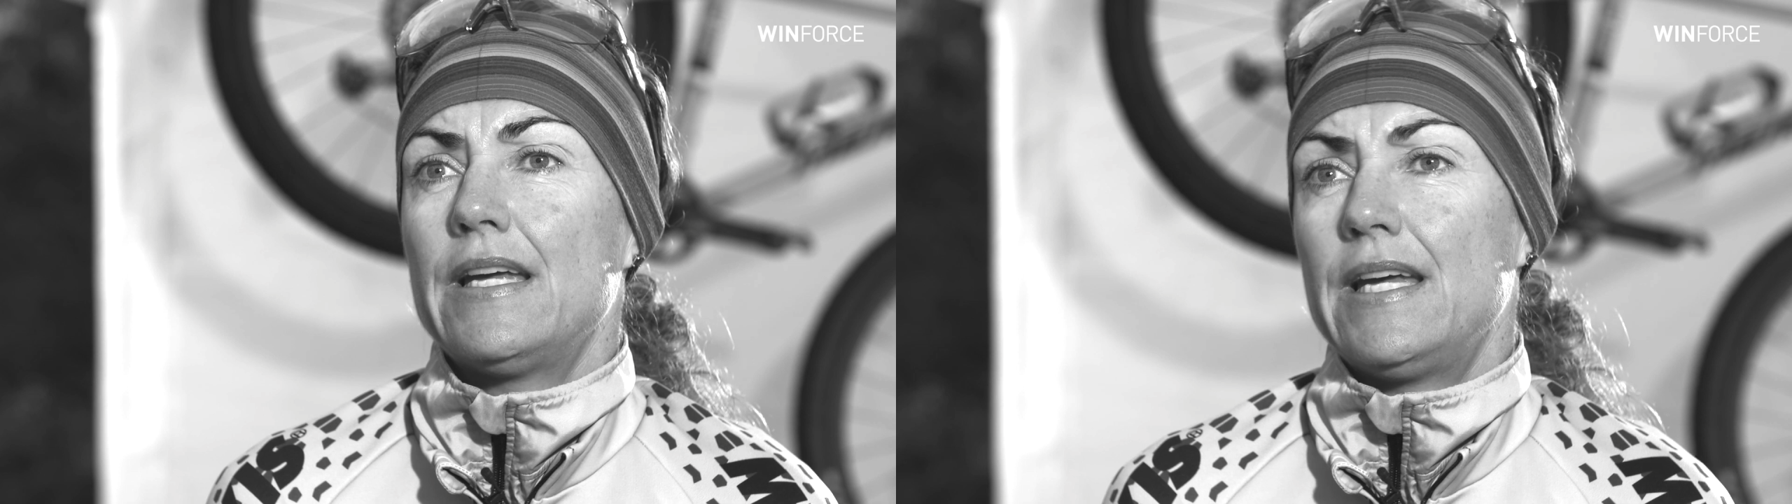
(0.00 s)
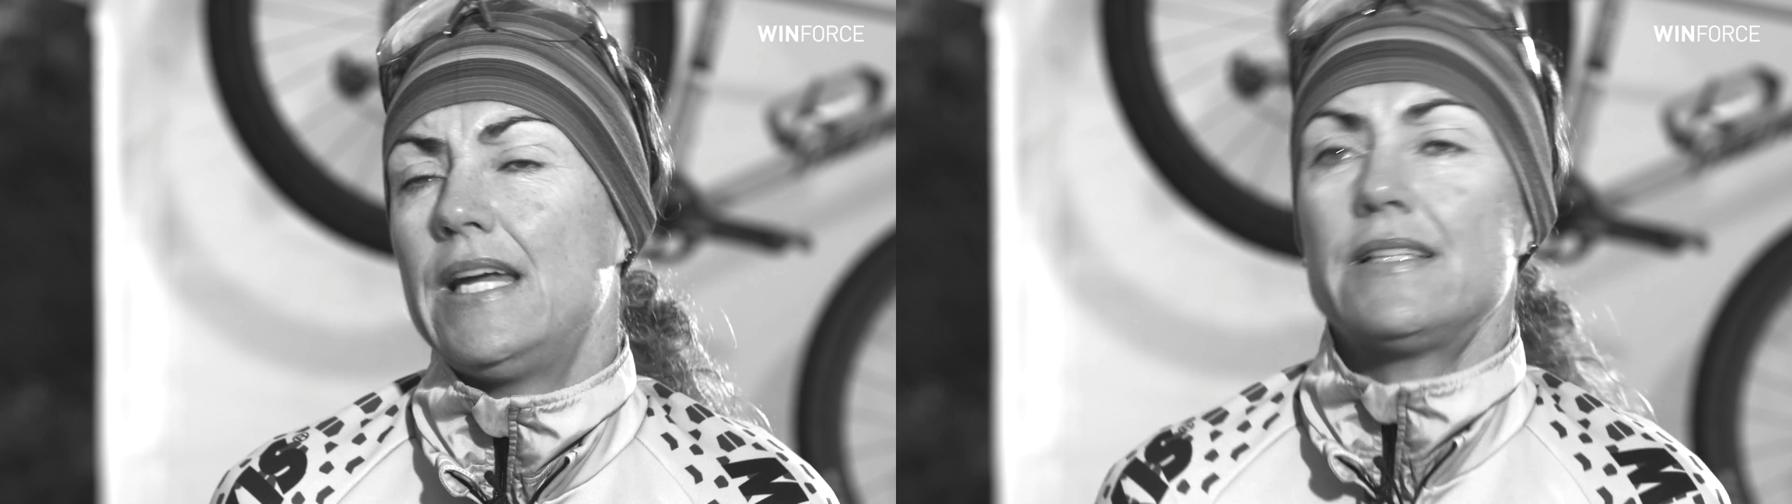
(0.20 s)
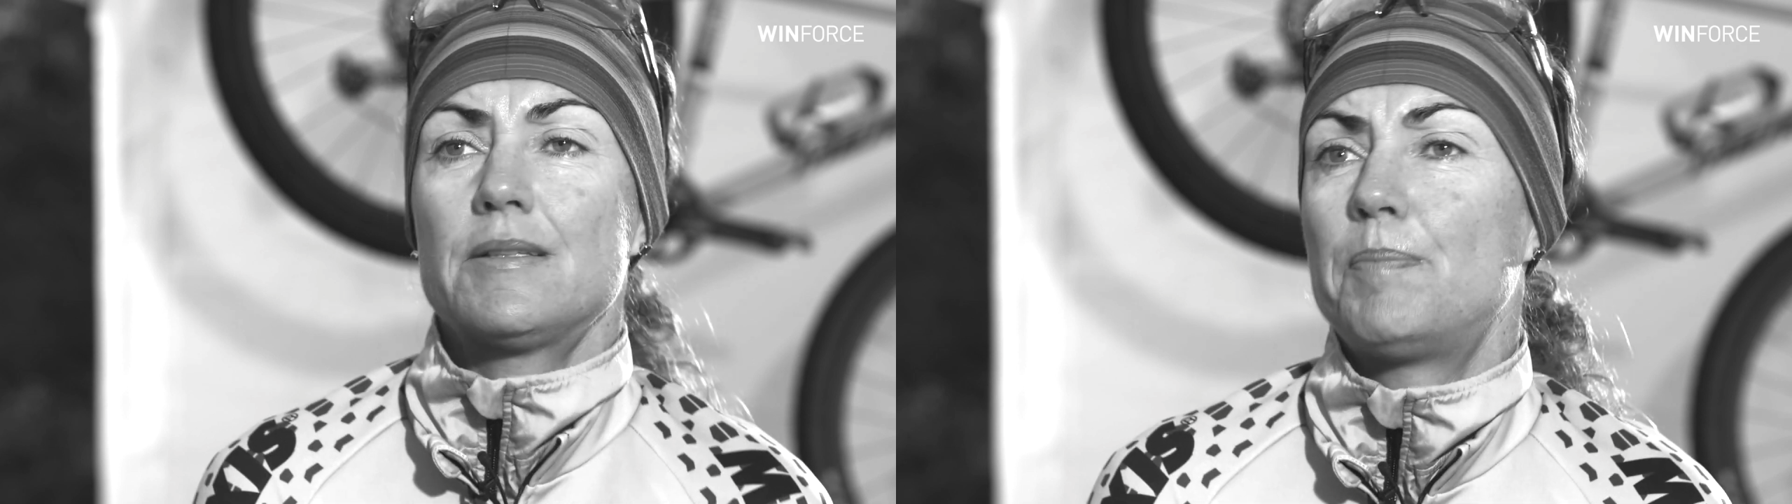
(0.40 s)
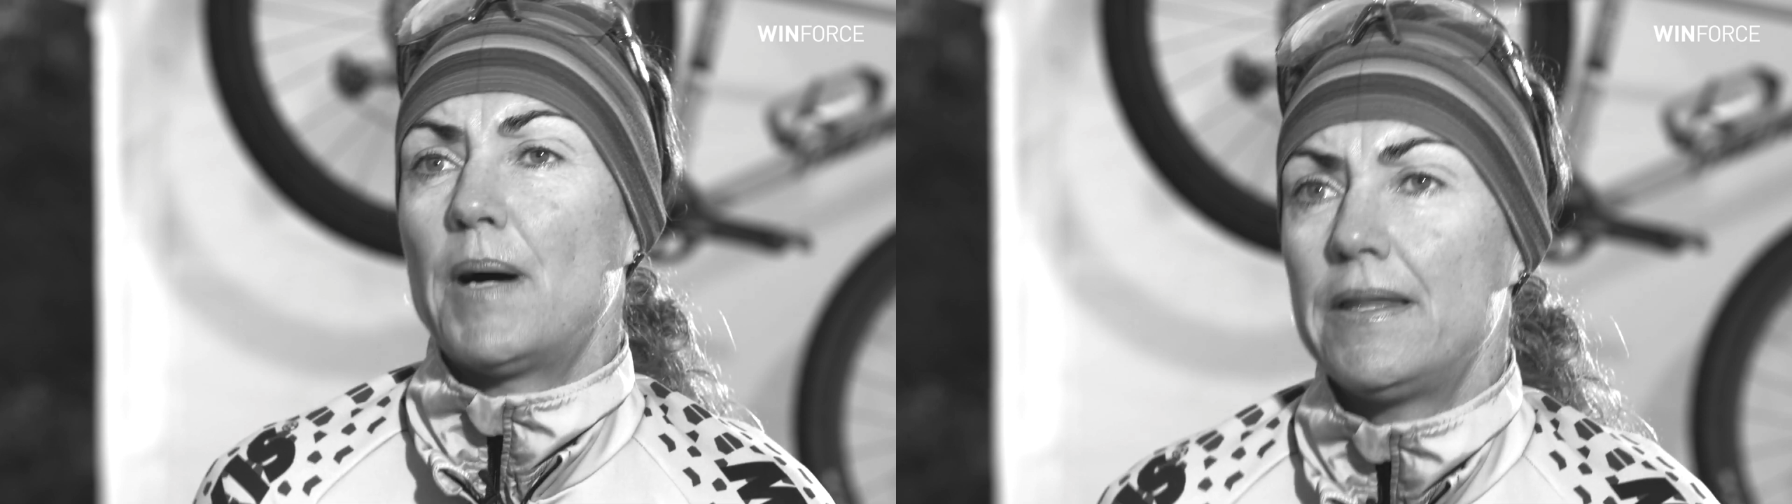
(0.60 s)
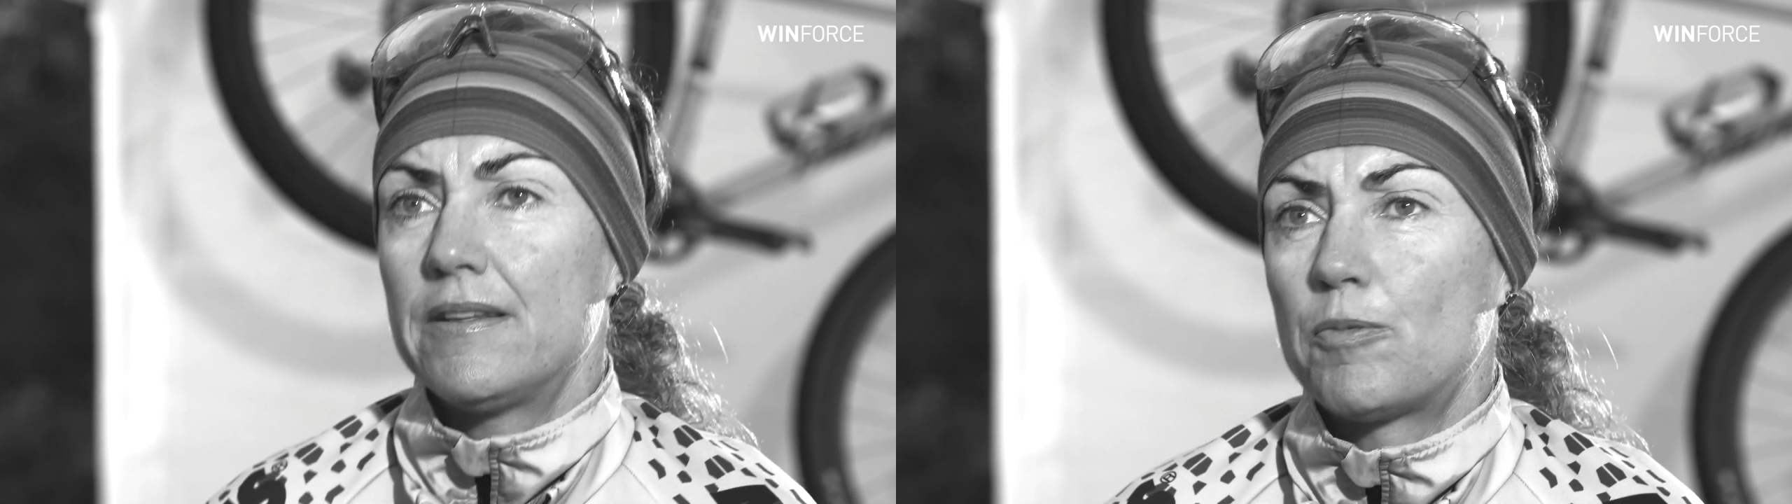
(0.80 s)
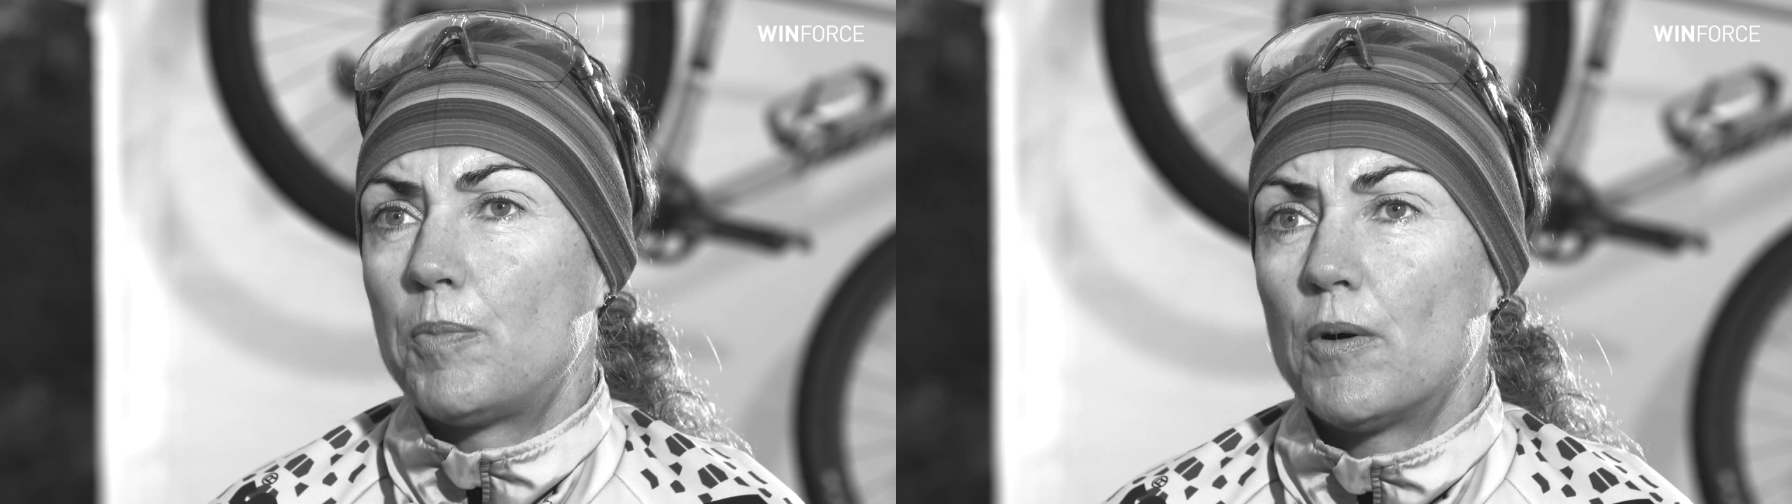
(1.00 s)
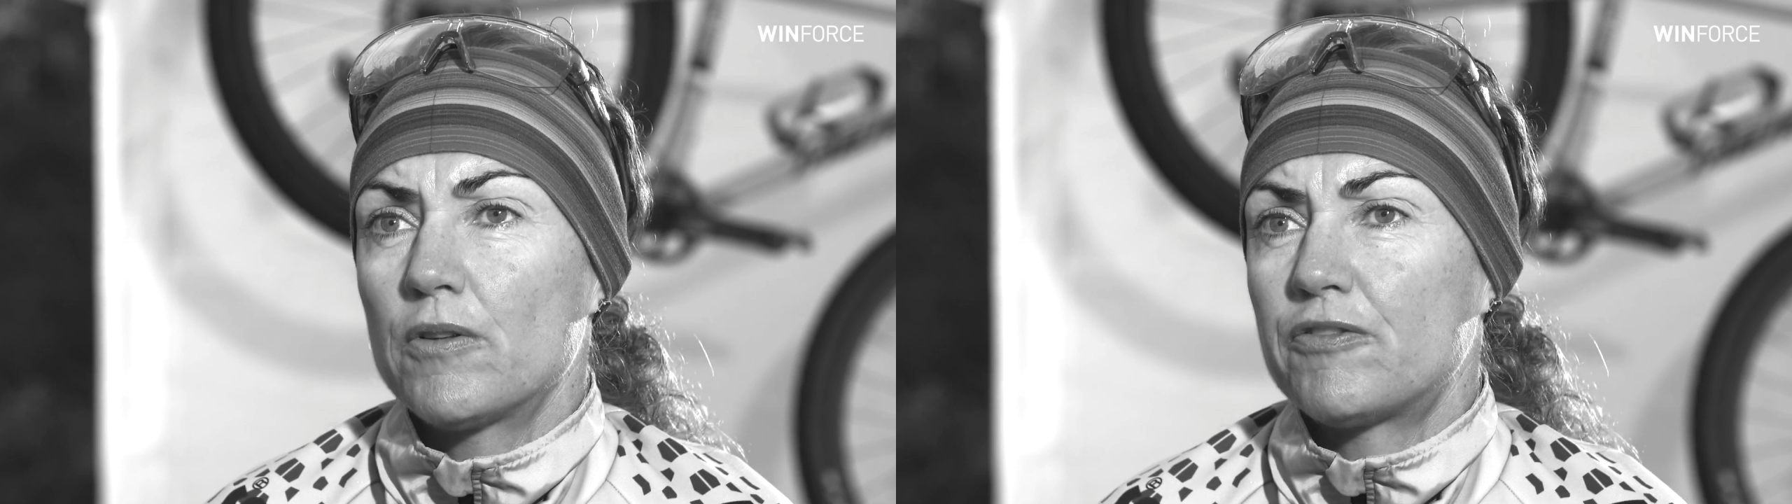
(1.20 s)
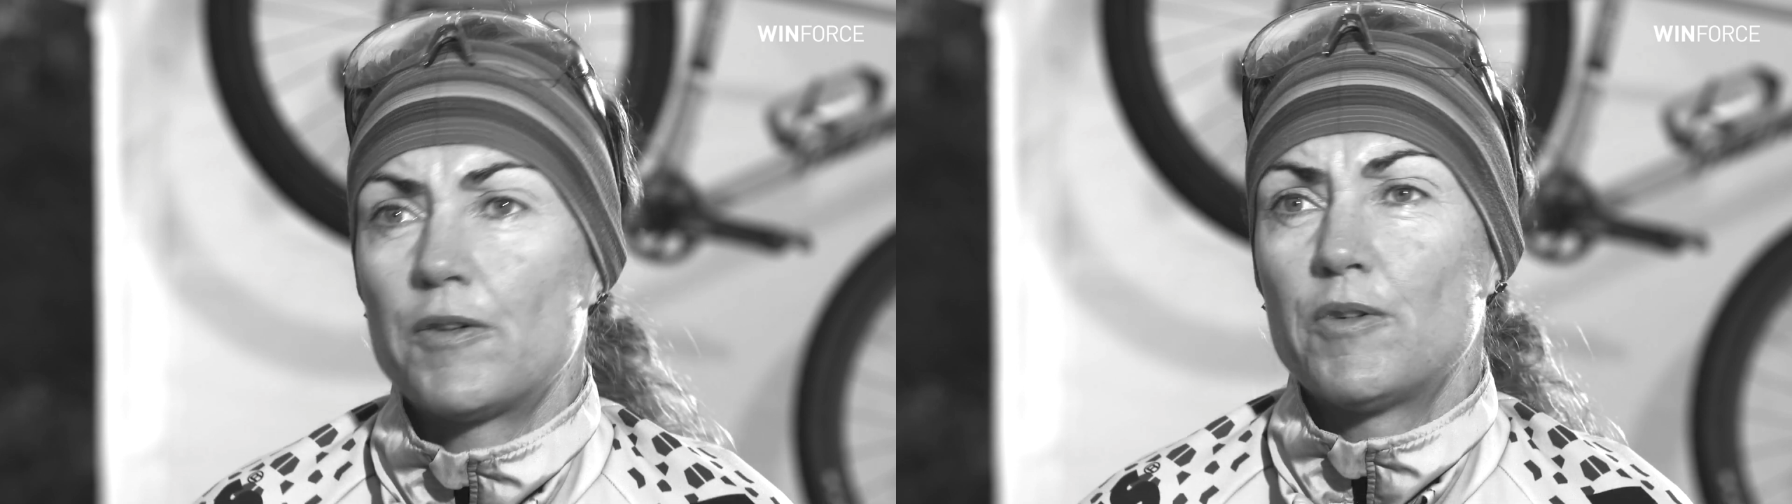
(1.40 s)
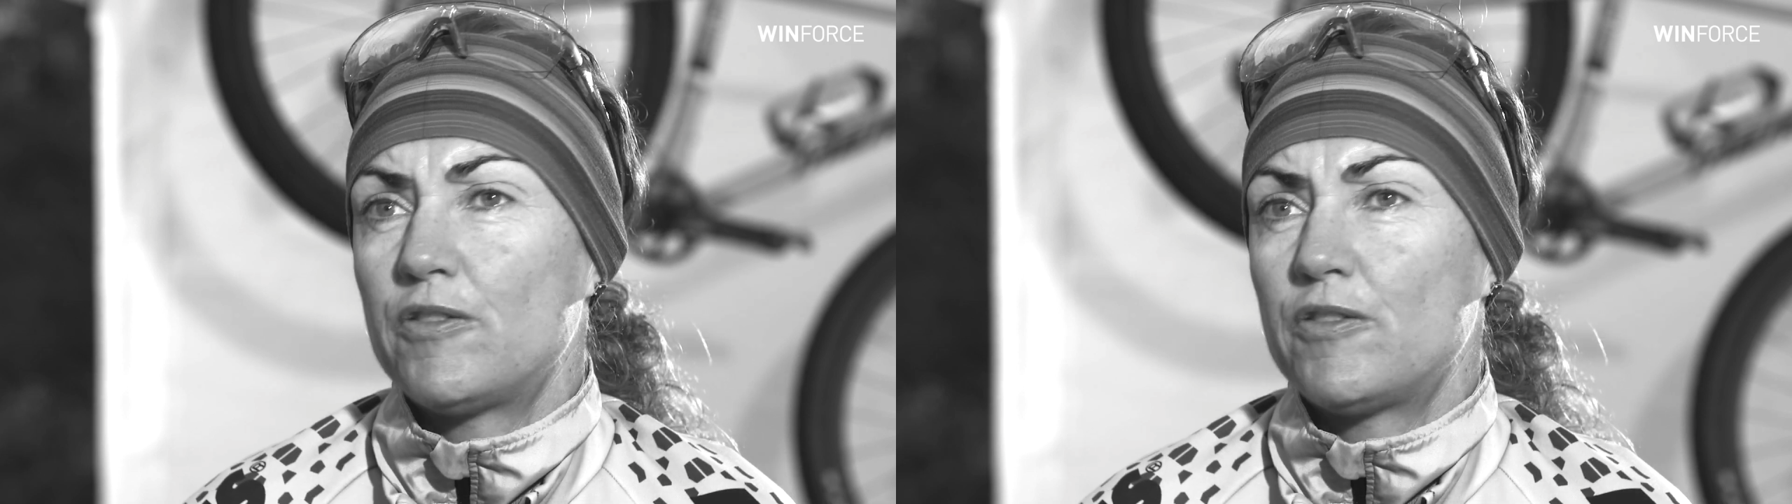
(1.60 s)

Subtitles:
hit by the sport from